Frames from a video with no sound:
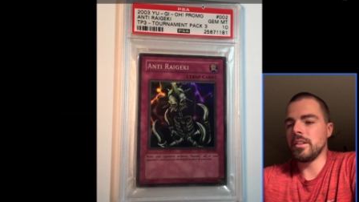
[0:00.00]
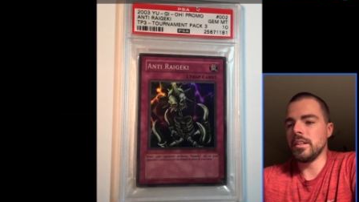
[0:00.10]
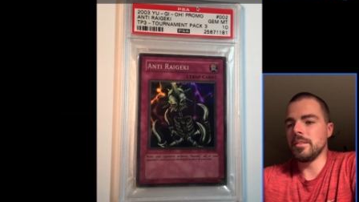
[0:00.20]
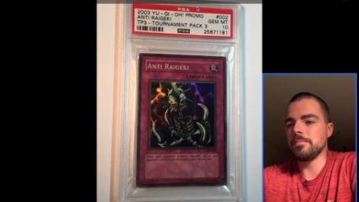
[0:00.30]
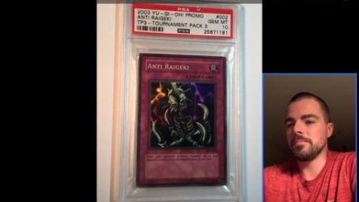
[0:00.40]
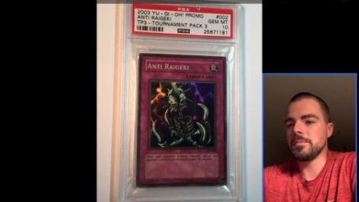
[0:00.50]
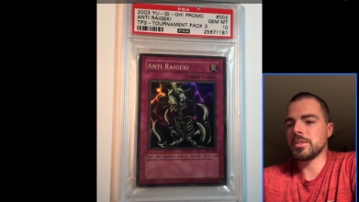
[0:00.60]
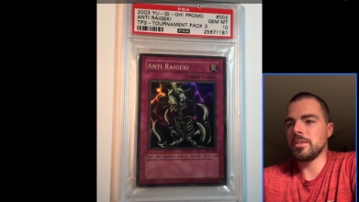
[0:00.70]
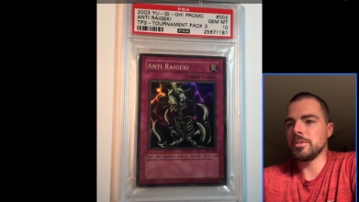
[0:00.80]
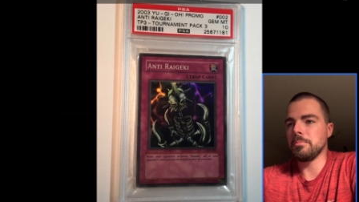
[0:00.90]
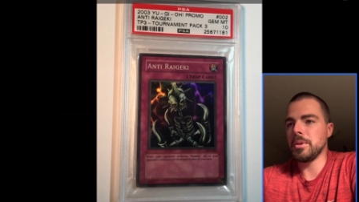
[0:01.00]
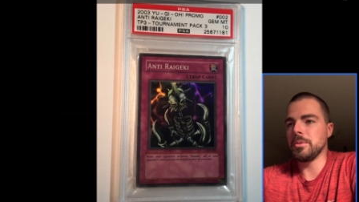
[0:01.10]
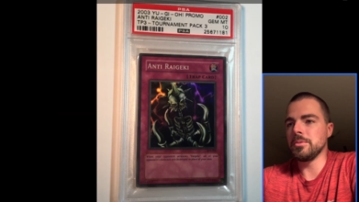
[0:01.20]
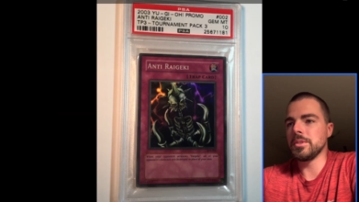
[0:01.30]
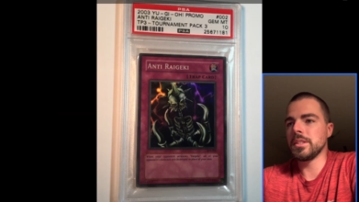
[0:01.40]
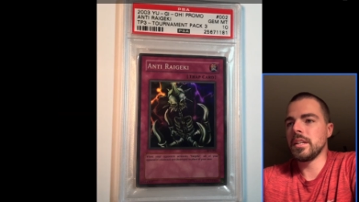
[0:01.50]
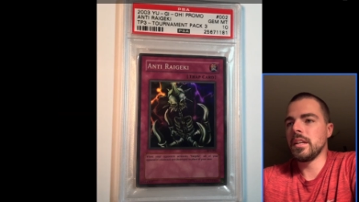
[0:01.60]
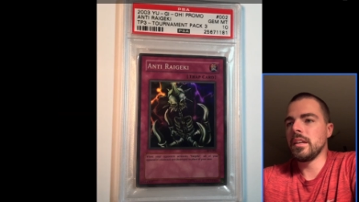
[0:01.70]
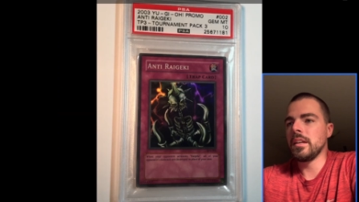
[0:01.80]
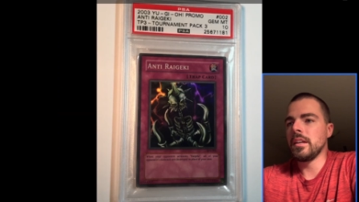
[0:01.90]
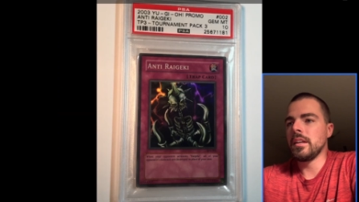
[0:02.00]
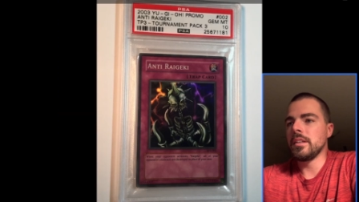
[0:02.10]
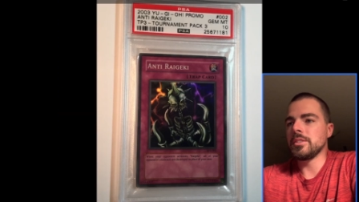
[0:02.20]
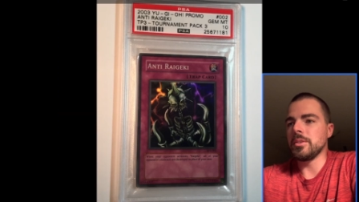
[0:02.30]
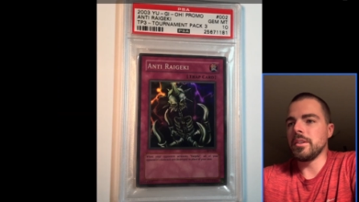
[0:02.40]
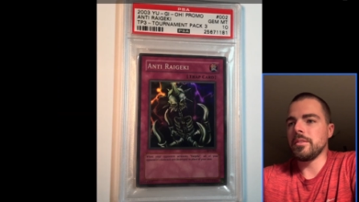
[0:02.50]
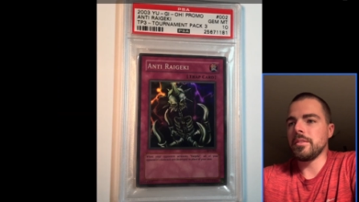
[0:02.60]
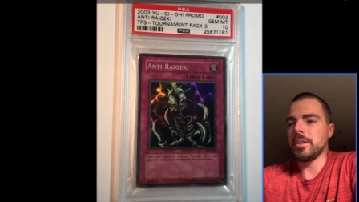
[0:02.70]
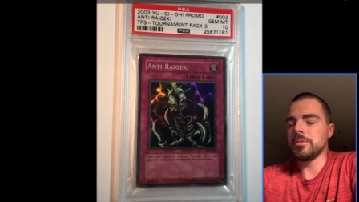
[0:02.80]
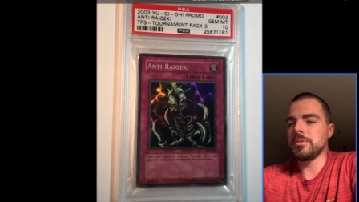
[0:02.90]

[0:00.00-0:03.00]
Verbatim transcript: um, skulls and bones. So uh, that was